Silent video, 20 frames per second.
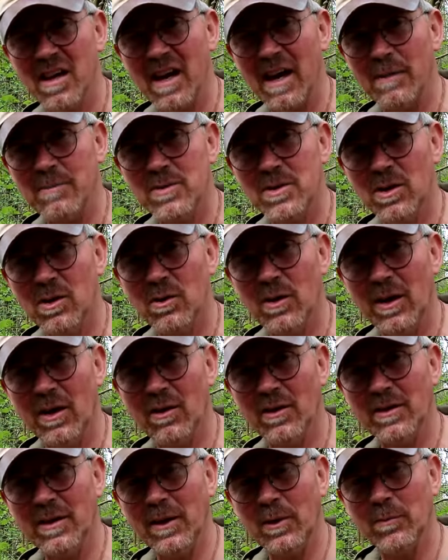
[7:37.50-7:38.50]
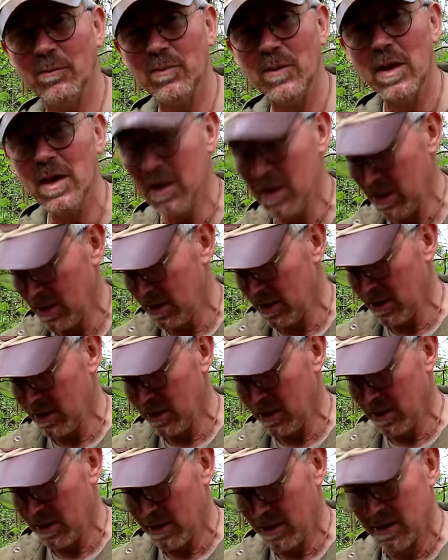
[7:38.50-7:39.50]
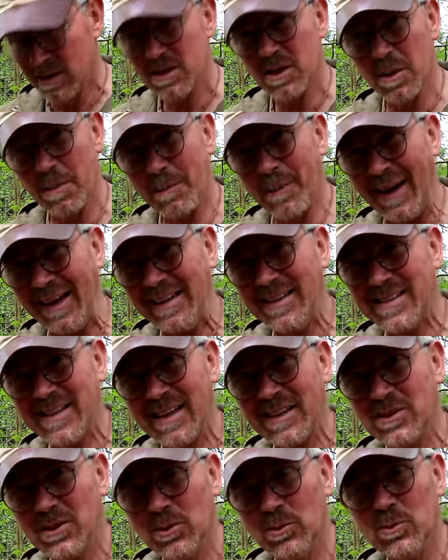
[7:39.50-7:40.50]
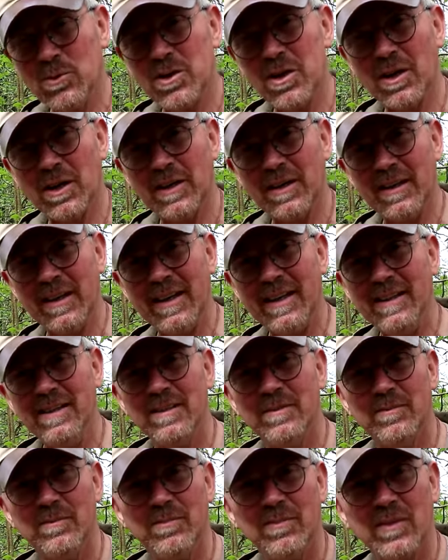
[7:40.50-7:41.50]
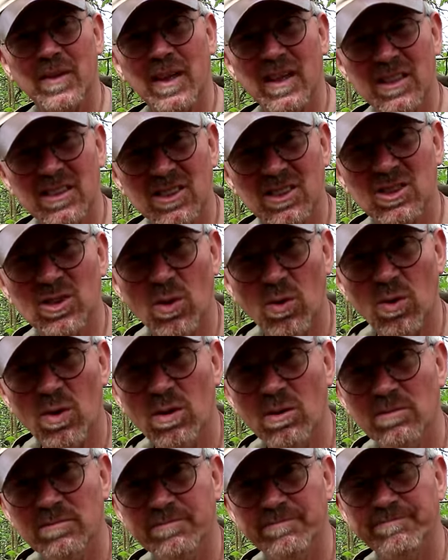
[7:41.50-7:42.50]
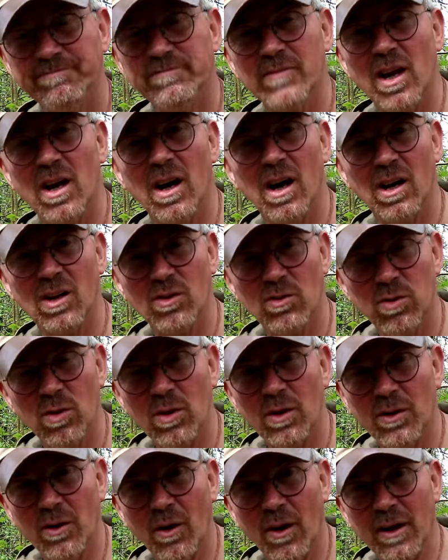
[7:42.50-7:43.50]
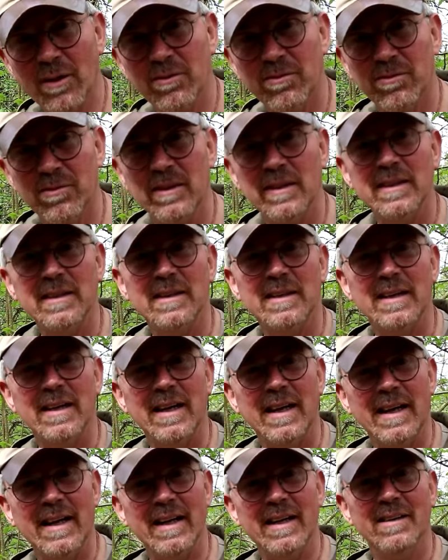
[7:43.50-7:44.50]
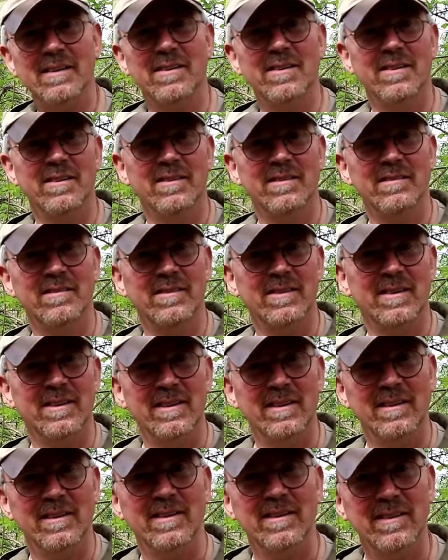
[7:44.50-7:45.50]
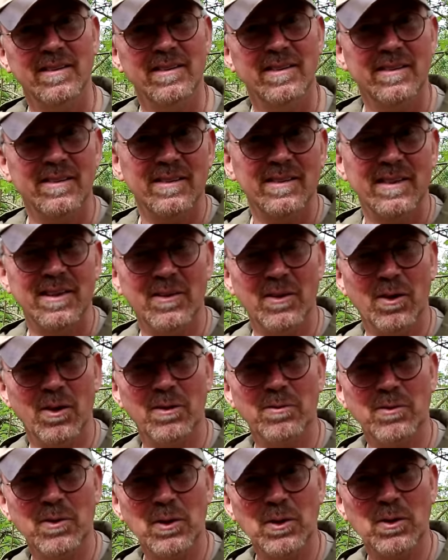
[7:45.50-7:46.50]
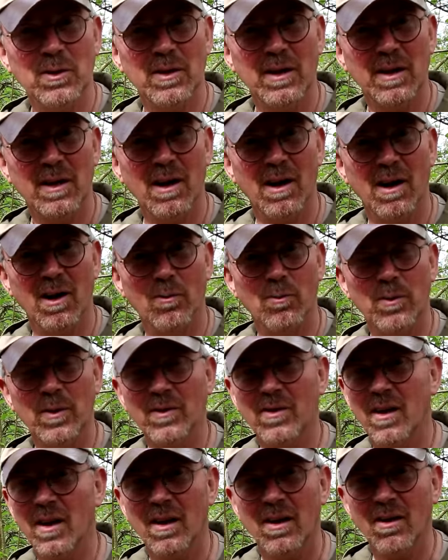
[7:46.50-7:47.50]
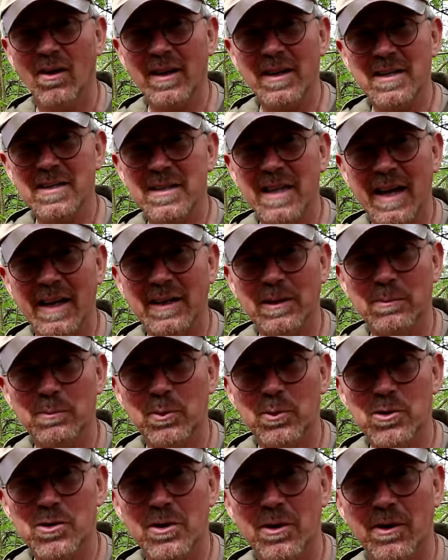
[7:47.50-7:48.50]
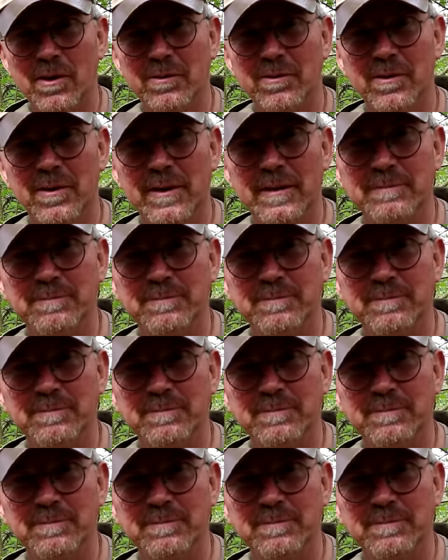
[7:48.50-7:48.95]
absolutely ideal. So the basic tools you're going to need, a saw, a crook knife, and a knife that you can carve with, like your standard bush knife.